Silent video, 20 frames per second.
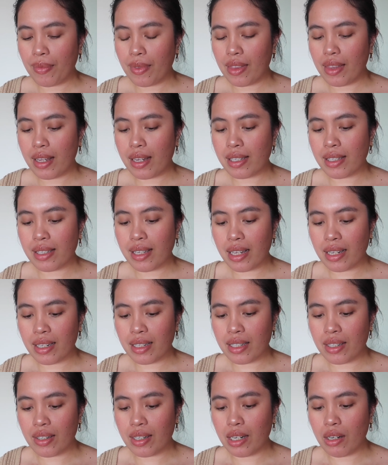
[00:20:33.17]
the
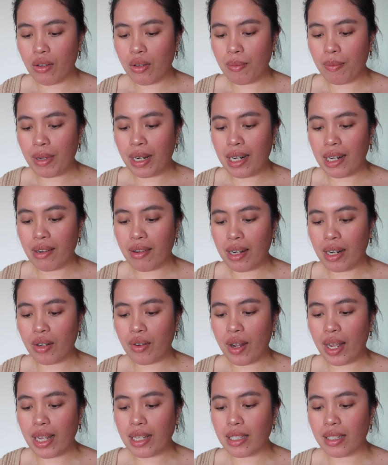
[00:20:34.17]
Cendrillon ballerina
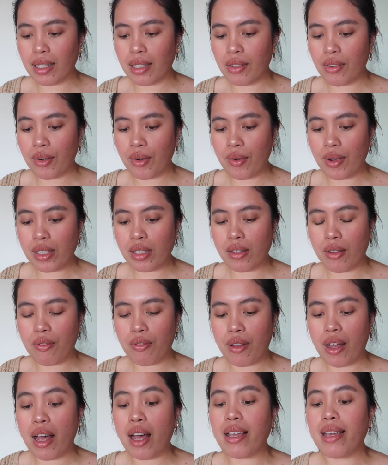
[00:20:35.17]
created at the request of
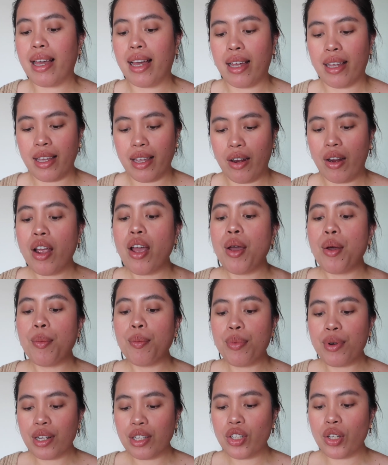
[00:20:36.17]
here
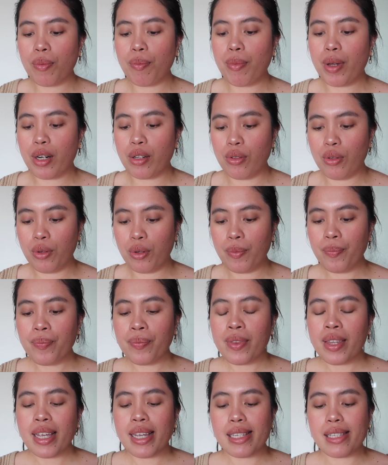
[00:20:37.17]
Brigitte Bardot
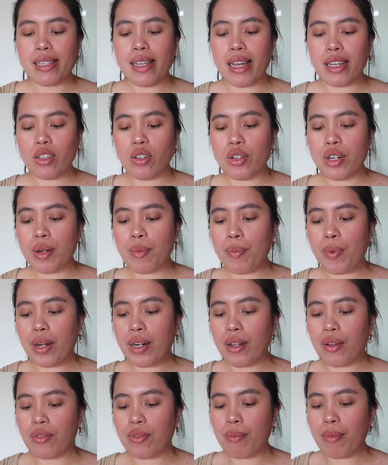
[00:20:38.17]
is the iconic
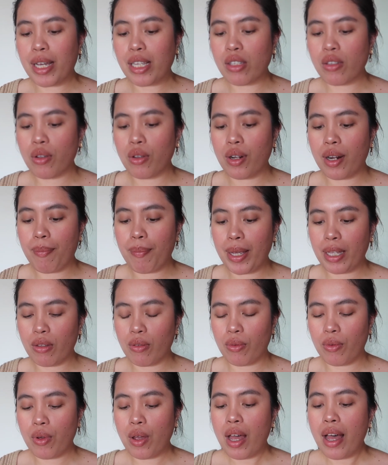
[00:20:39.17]
product of Maison
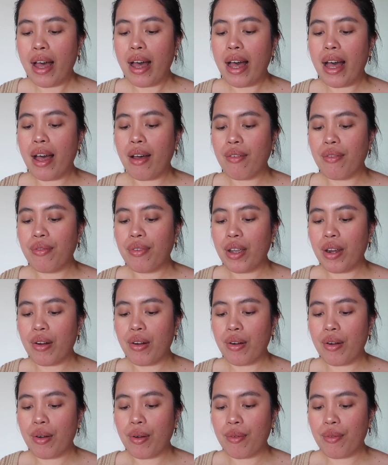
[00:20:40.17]
Repetto, a
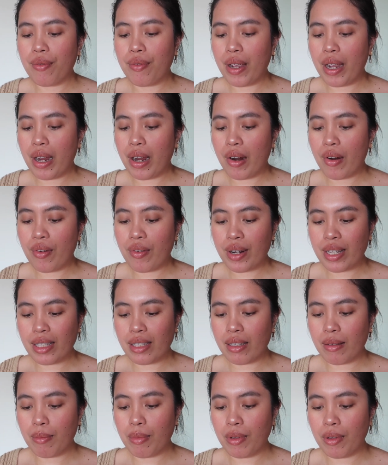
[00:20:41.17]

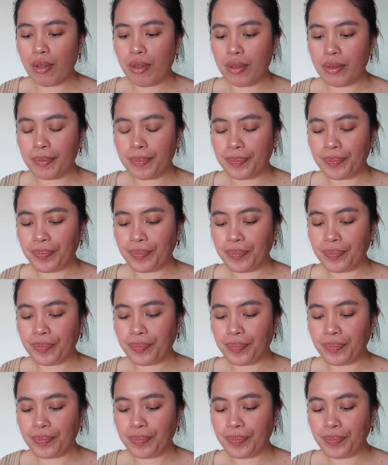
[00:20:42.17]
veritable